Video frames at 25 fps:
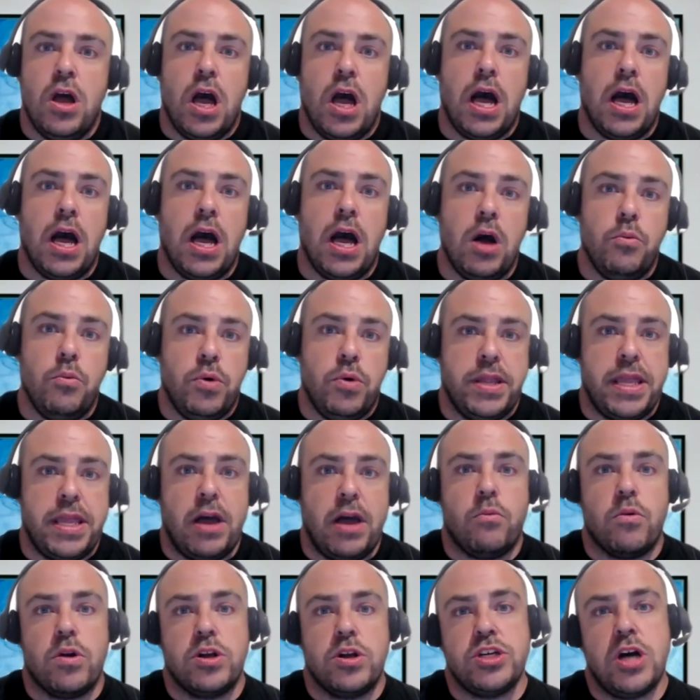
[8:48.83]
uh, well, now
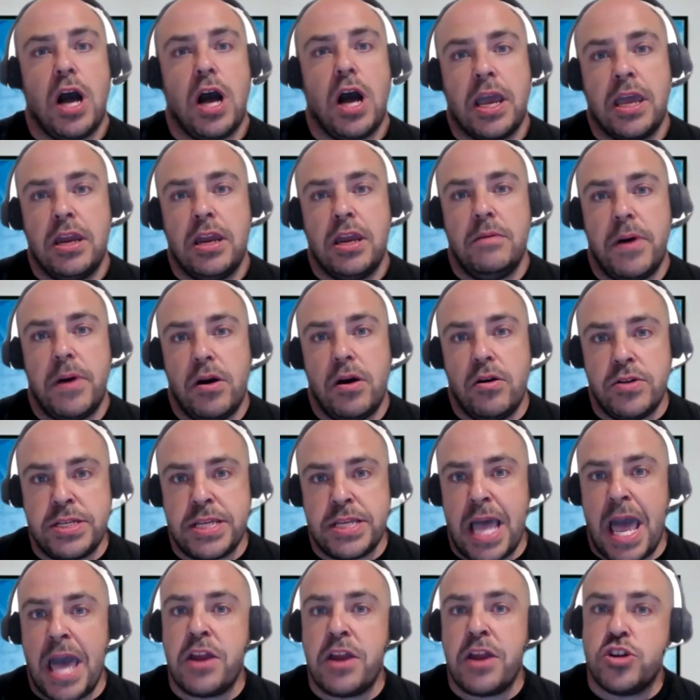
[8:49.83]
we're talking about
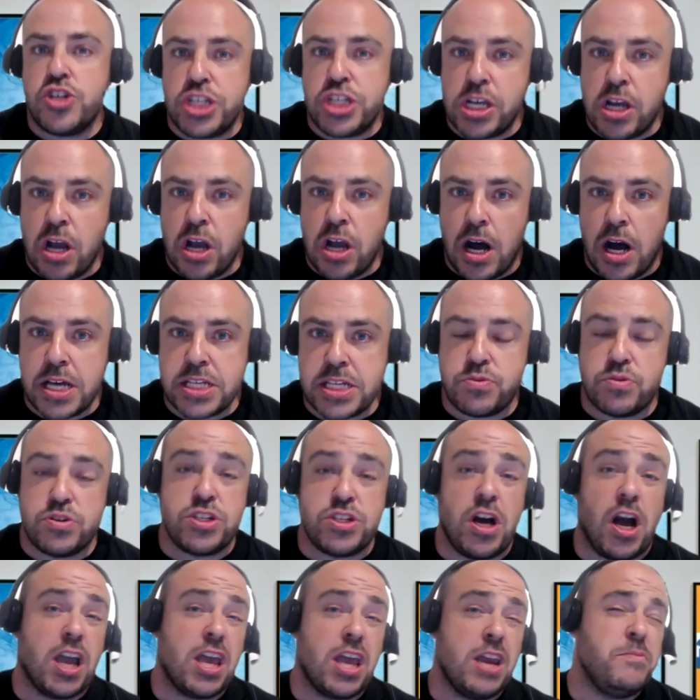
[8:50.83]
energy costs, we're
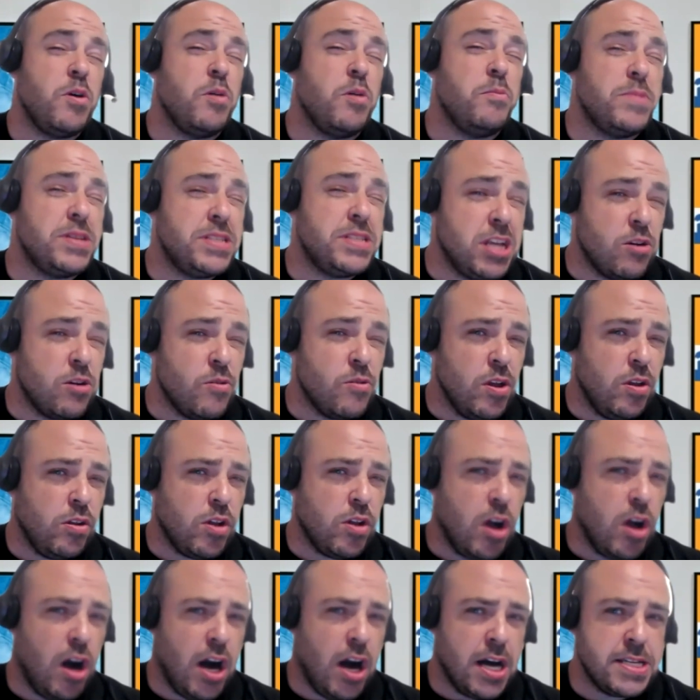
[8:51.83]
talking about material
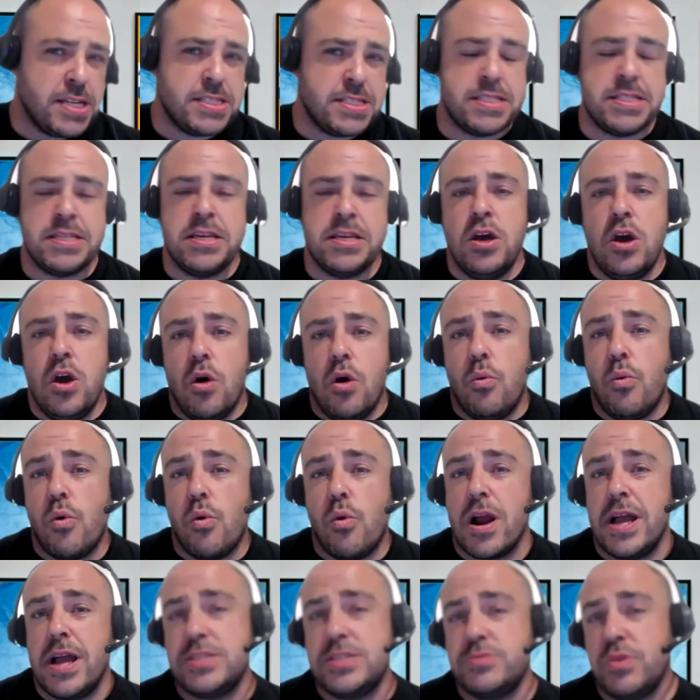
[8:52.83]
costs
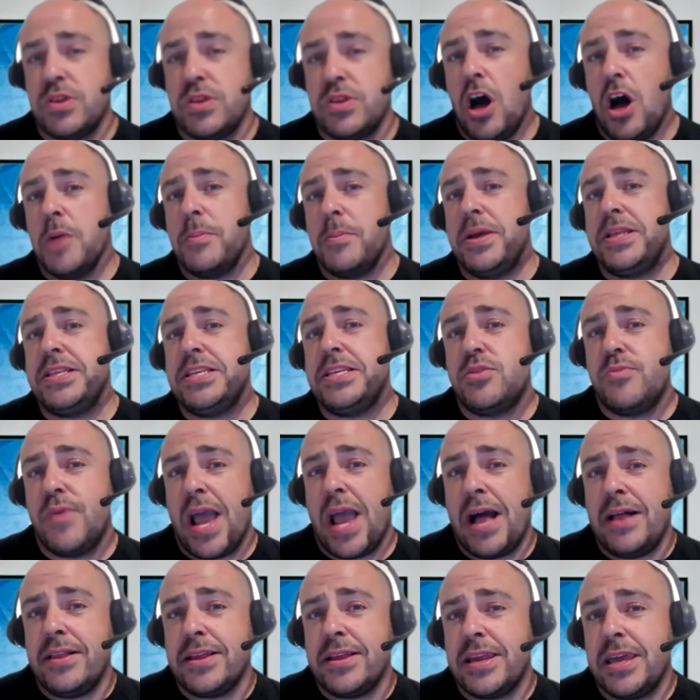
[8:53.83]
Whereas with augmented
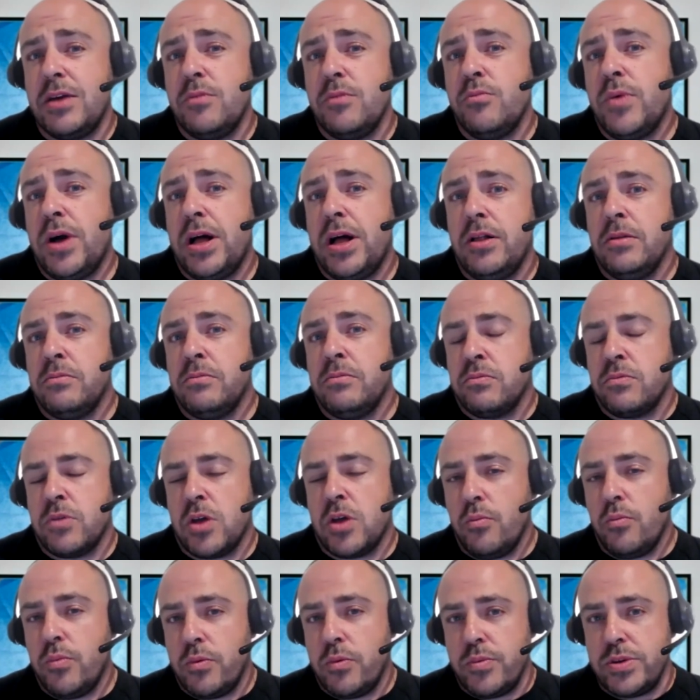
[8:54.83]
reality, well, you know,
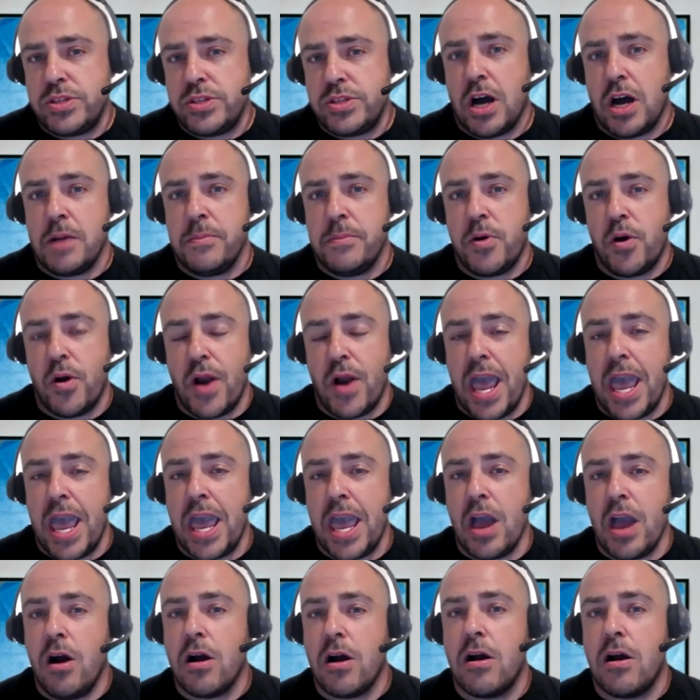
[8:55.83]
when we talk about
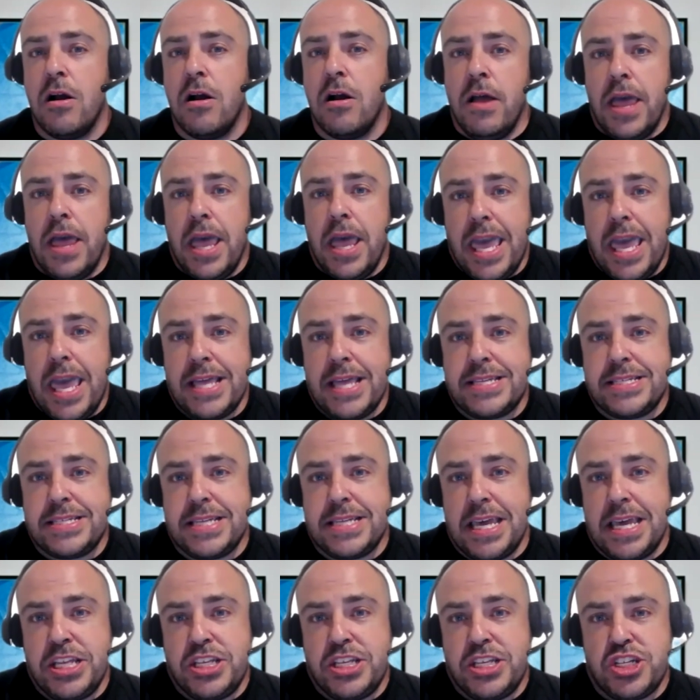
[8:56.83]
AR, it's
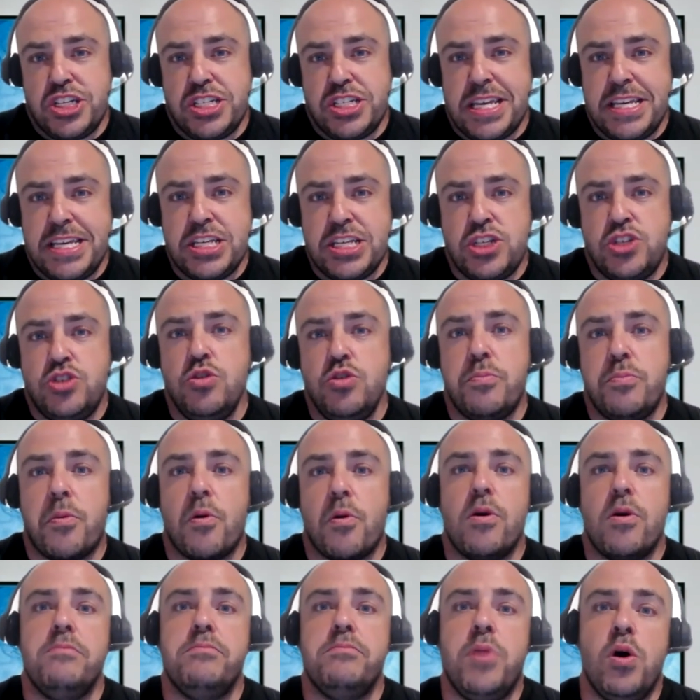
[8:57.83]
it's just a
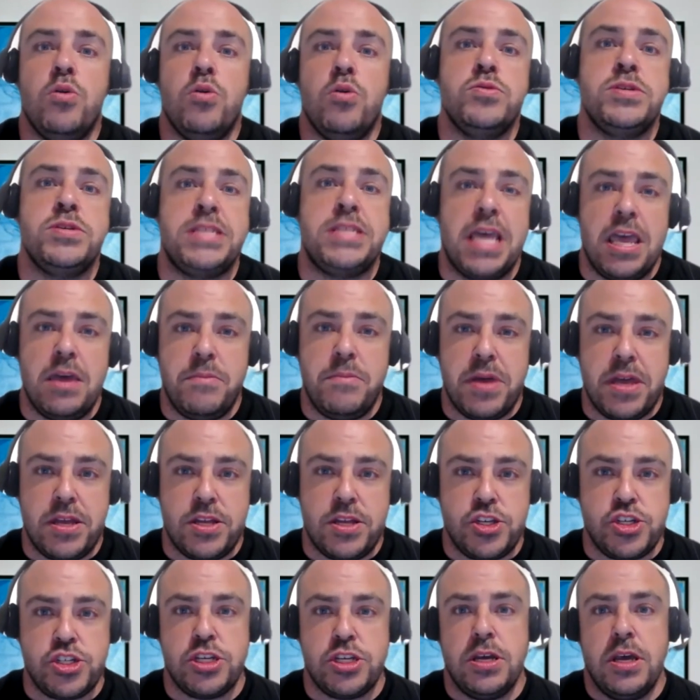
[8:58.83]
superimposed
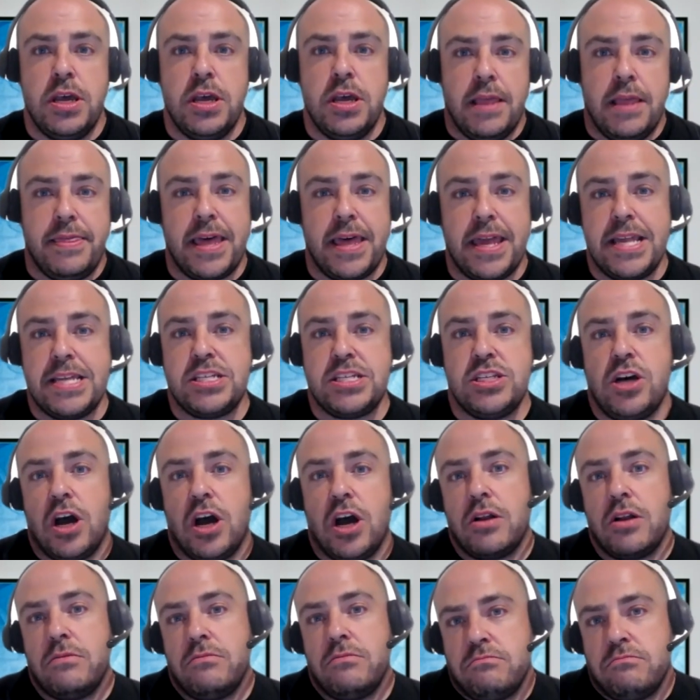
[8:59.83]
image that is not
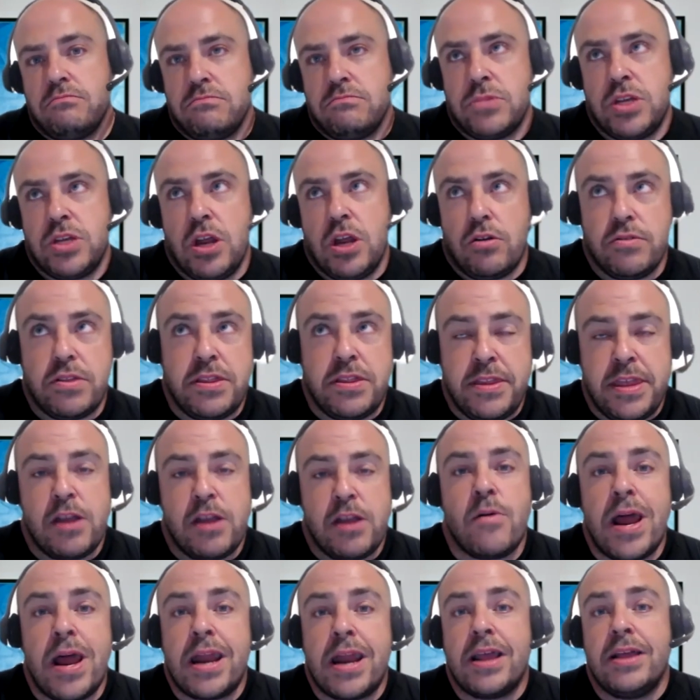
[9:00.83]
you know
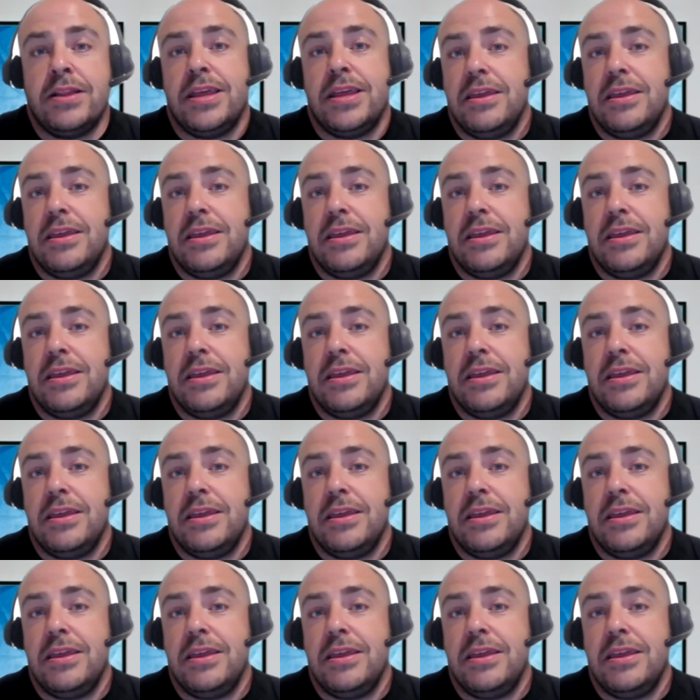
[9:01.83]
theoretically